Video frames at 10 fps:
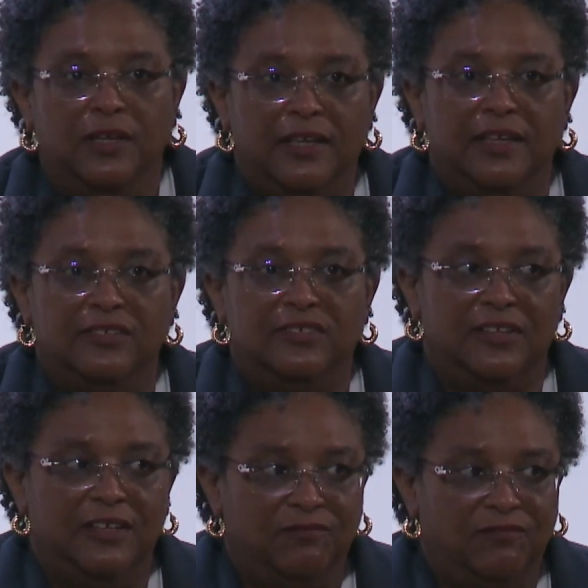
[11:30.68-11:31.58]
is
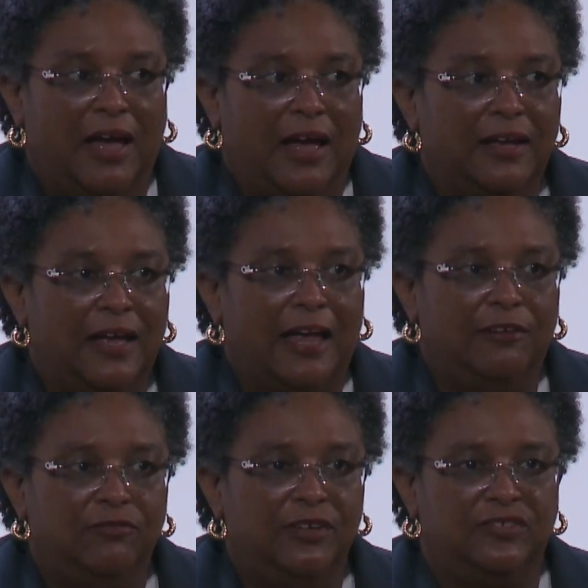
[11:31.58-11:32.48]
in fact at
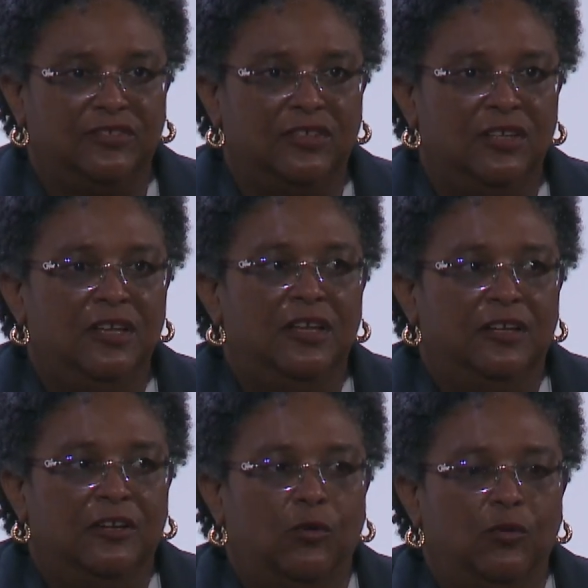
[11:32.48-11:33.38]
risk.
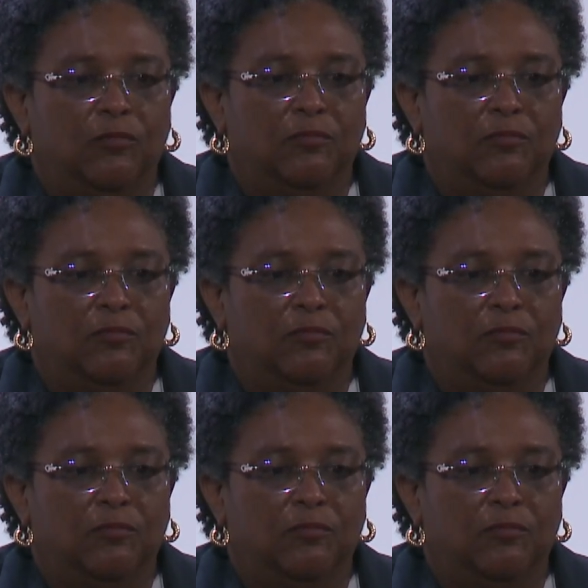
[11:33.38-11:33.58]
Now,